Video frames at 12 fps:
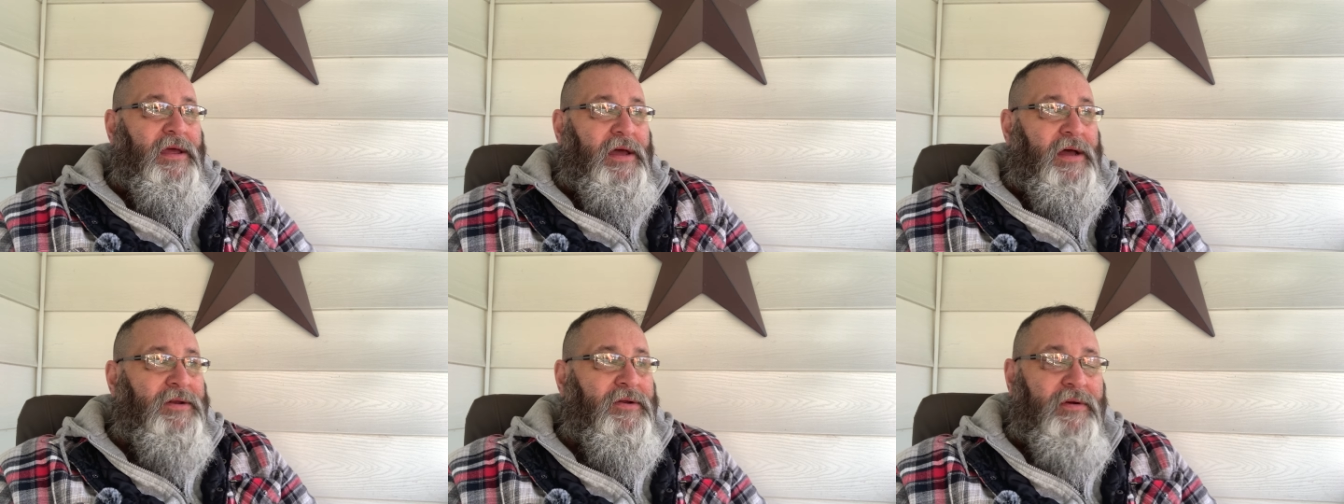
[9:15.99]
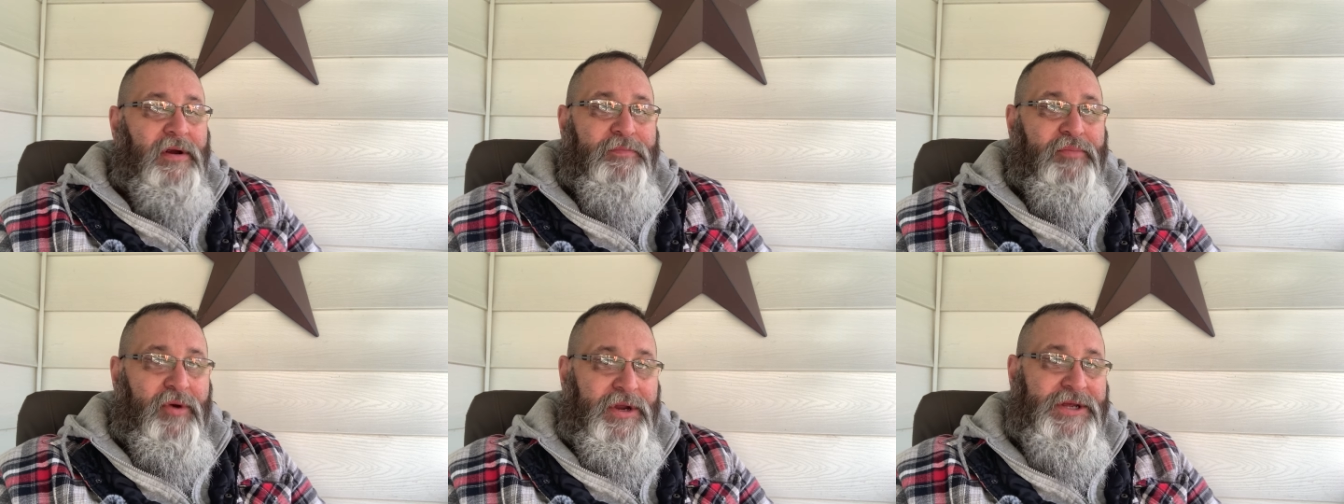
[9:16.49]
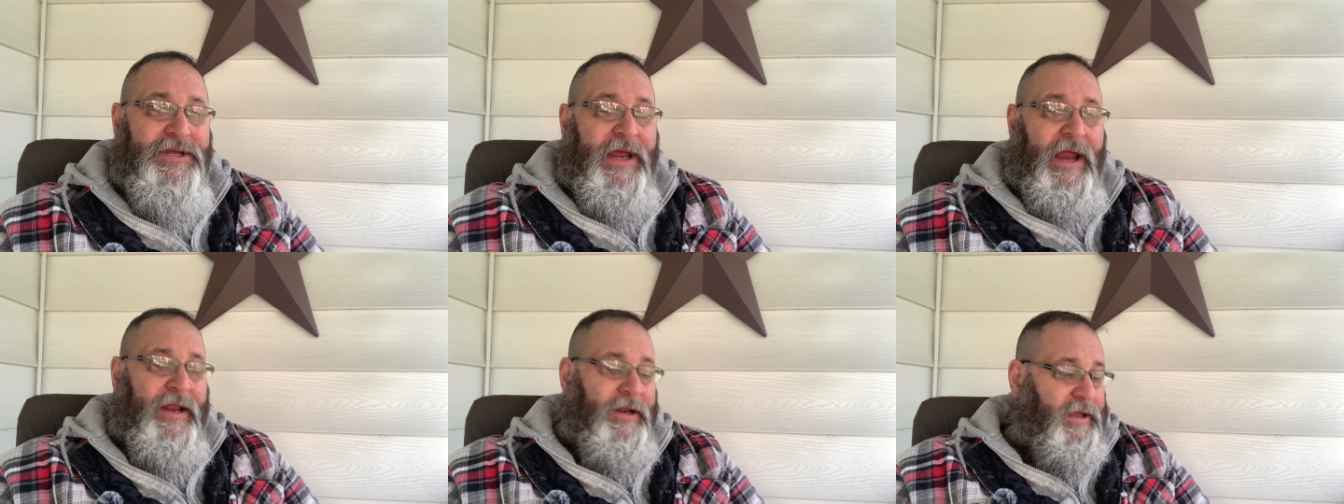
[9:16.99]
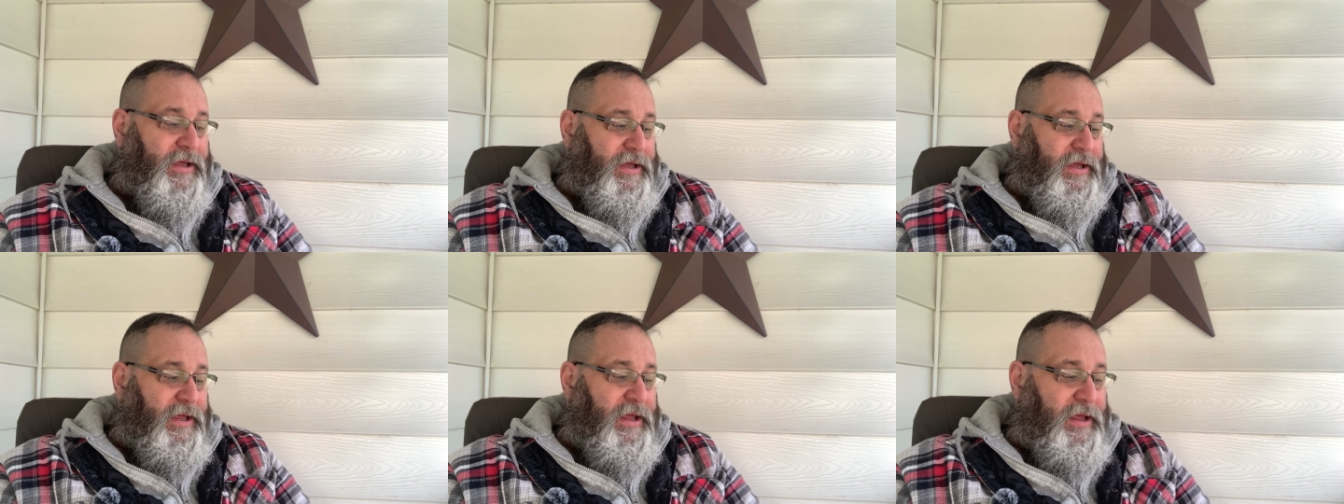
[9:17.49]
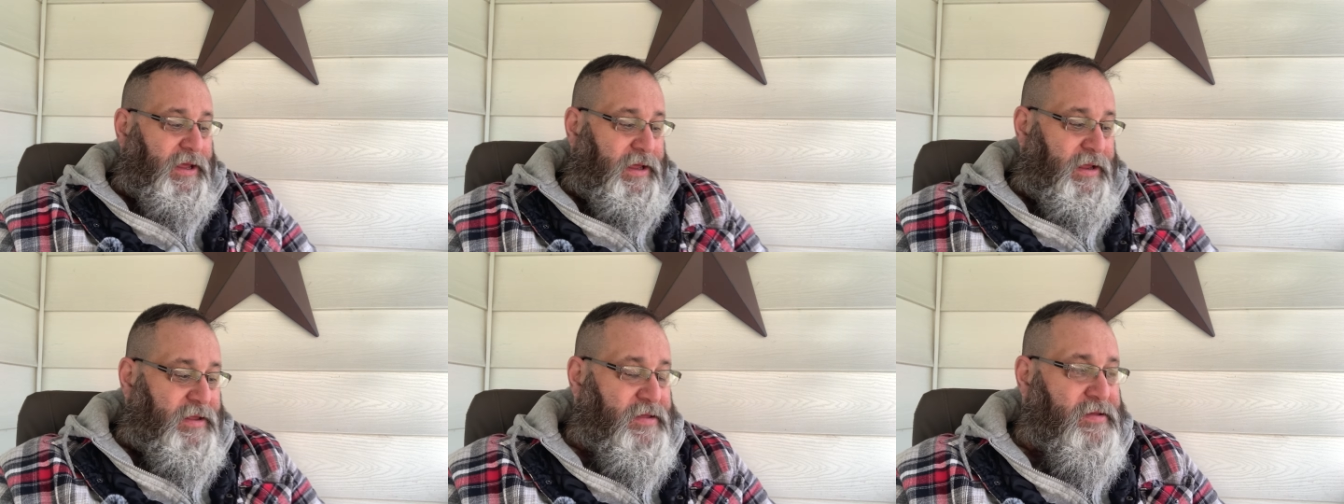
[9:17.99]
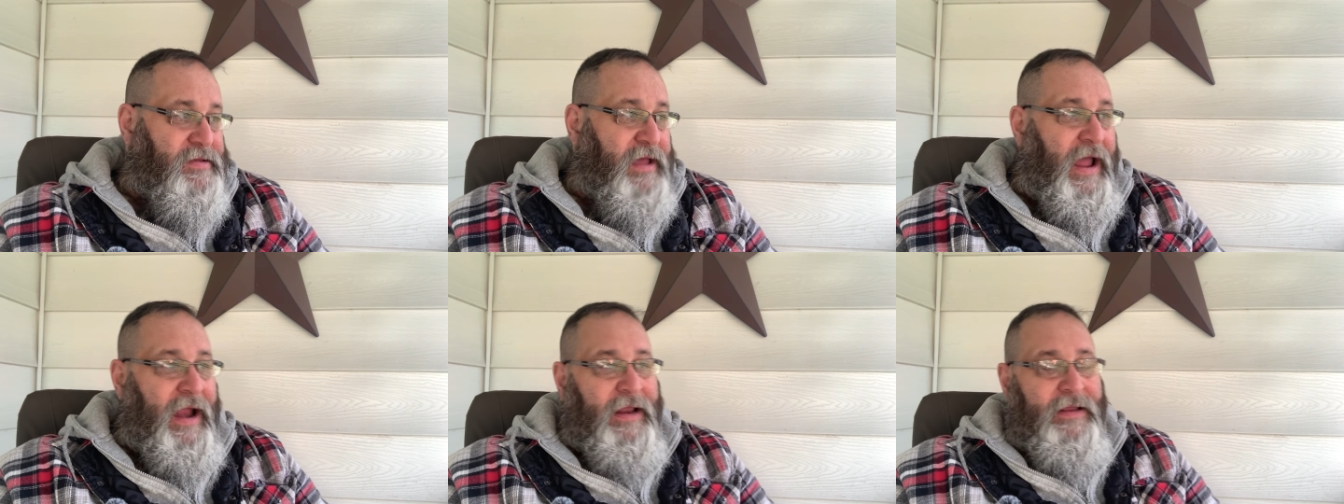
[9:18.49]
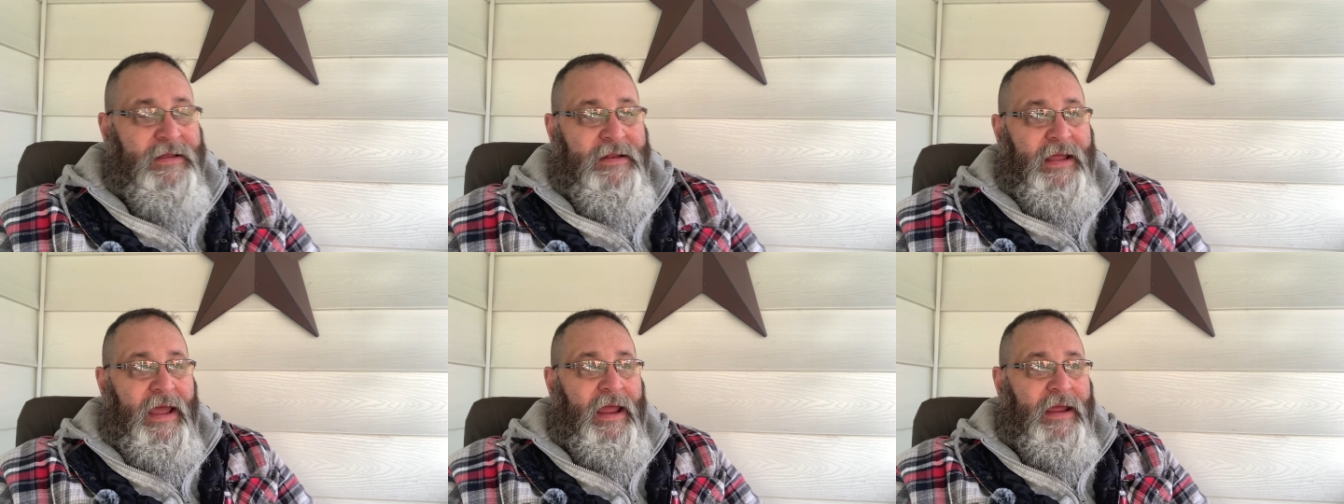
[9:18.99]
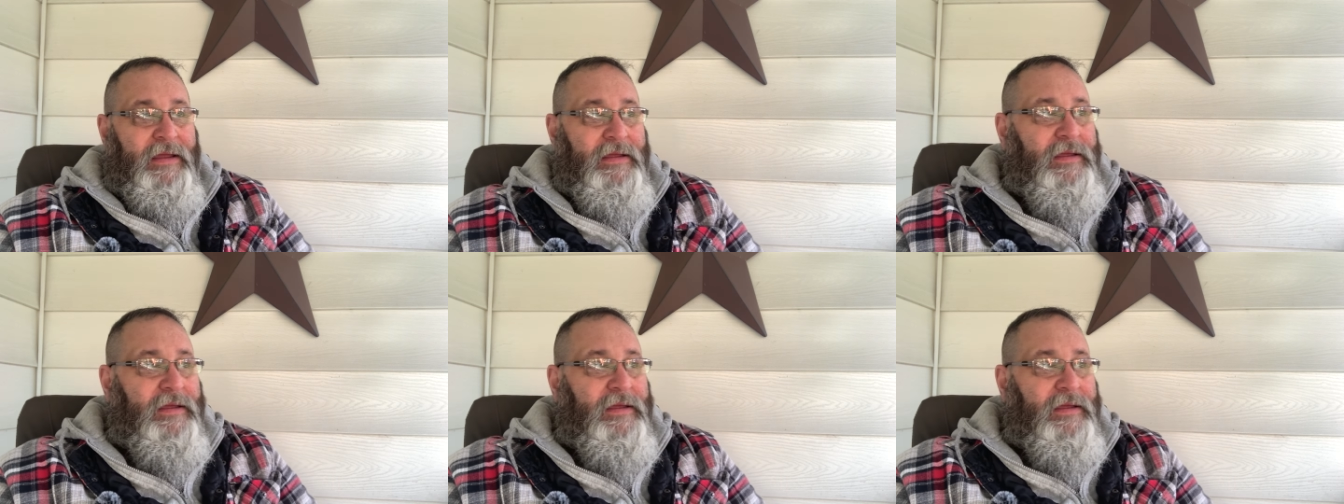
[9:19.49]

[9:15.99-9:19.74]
underappreciated in society today.